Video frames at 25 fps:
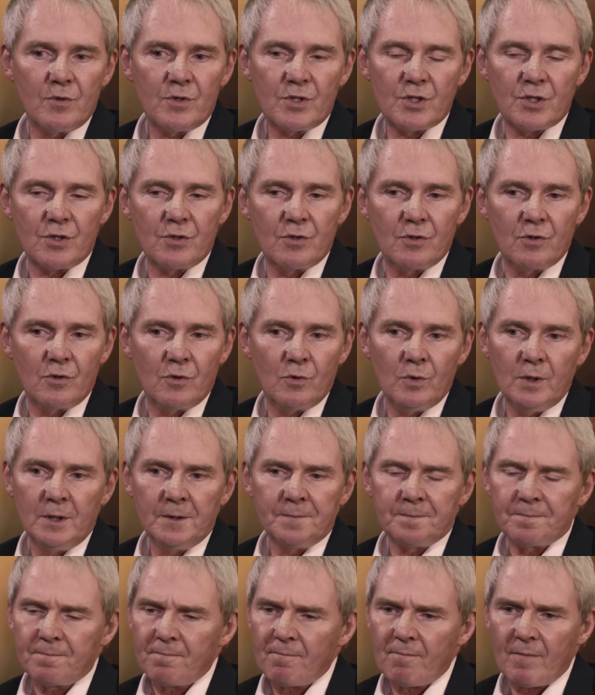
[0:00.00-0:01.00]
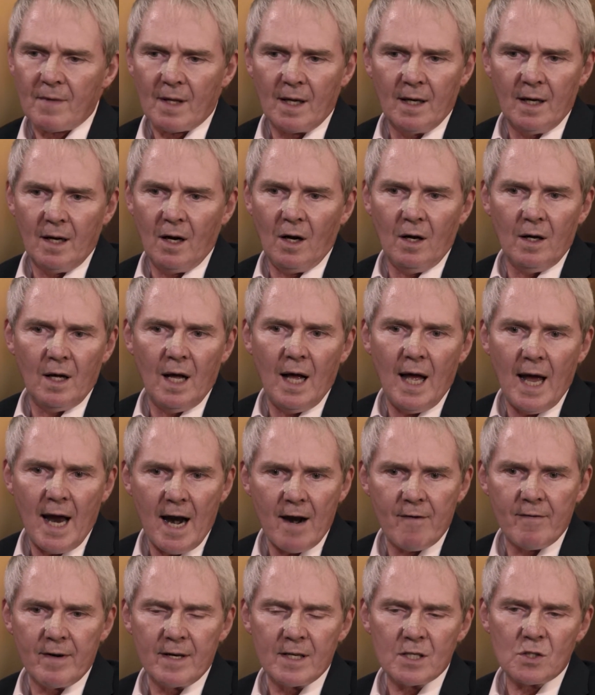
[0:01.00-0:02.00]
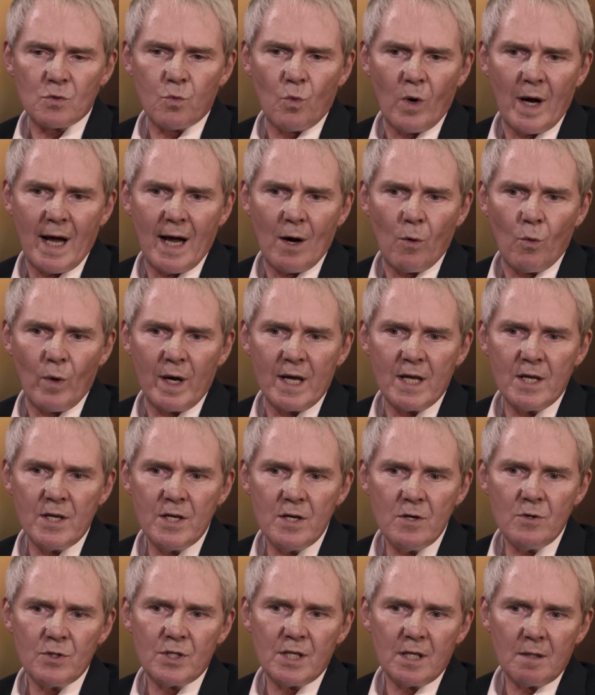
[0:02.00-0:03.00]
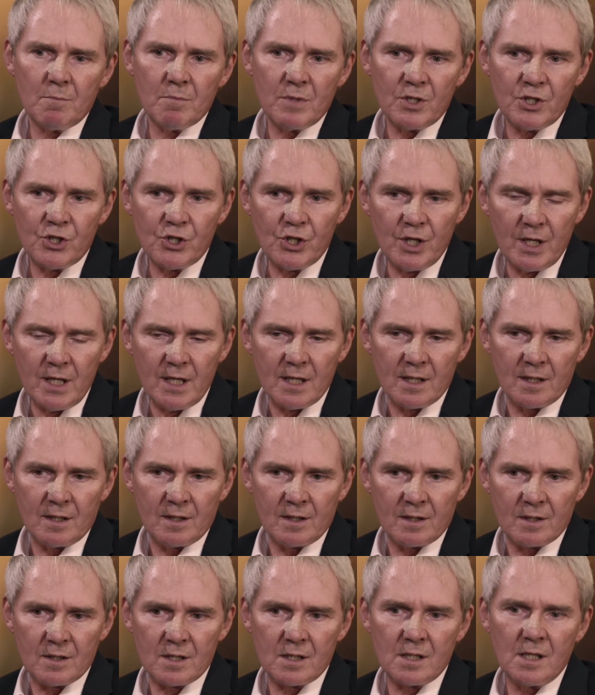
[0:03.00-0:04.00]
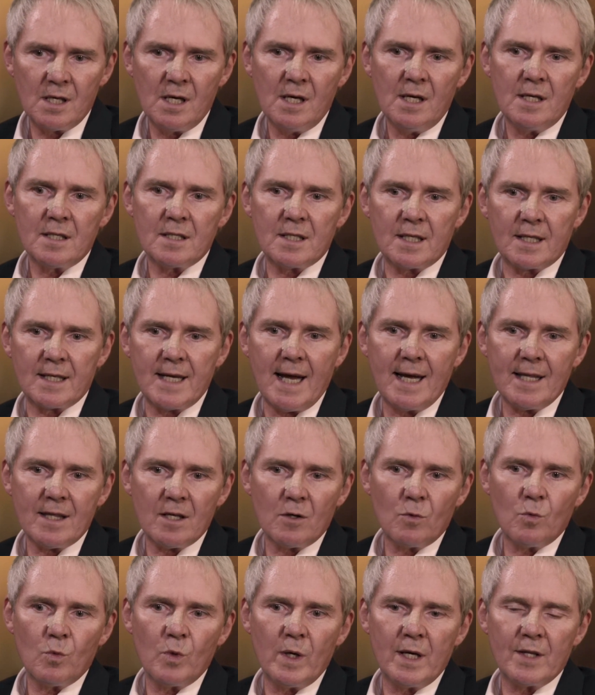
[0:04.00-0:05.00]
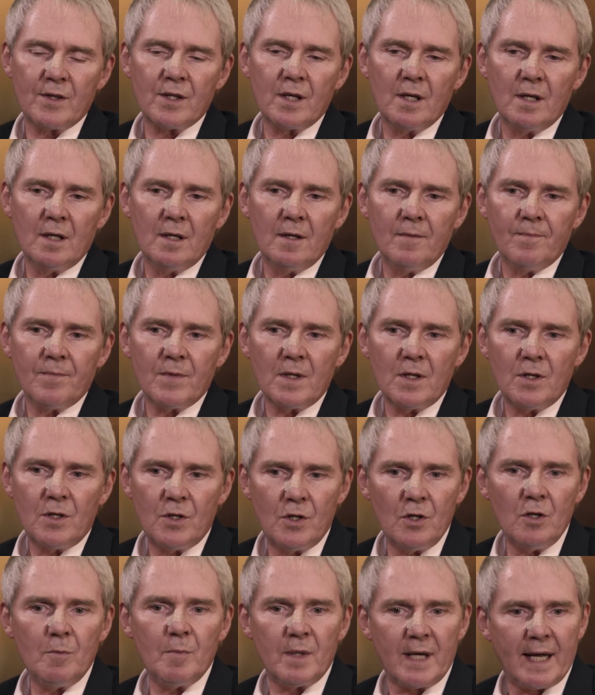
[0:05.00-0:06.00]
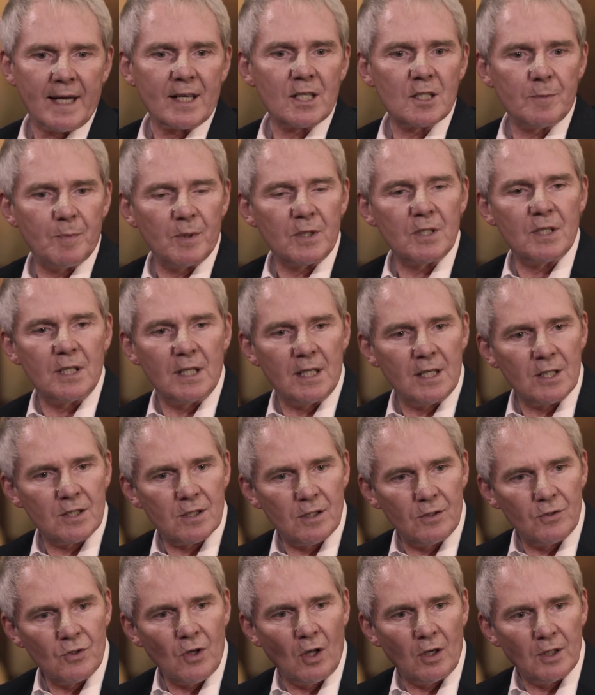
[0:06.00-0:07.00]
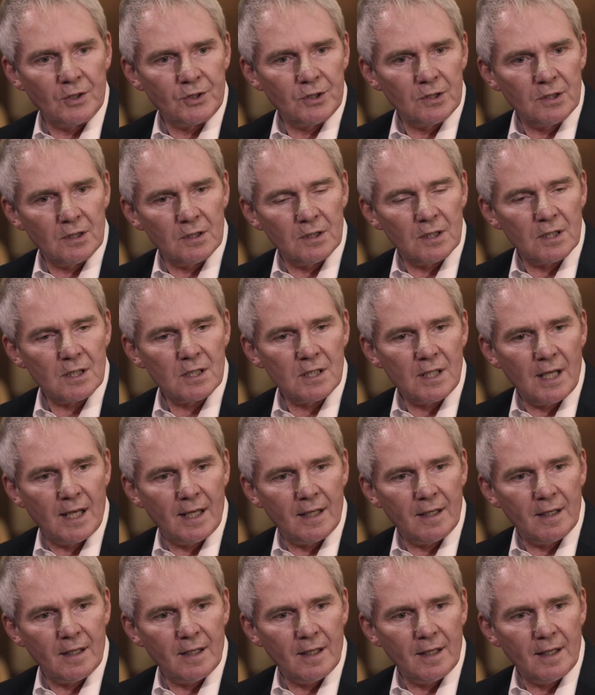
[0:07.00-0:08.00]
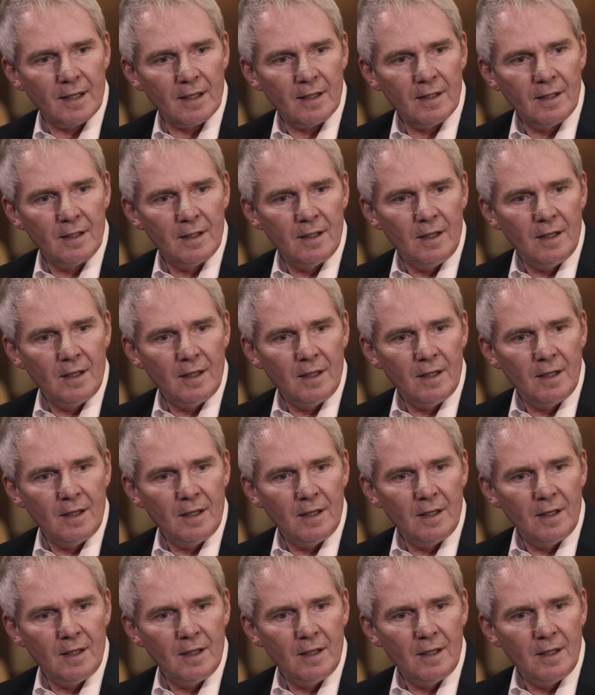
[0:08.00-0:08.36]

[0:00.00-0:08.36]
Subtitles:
to areas where we're using machines together with human expertise and knowledge and understanding,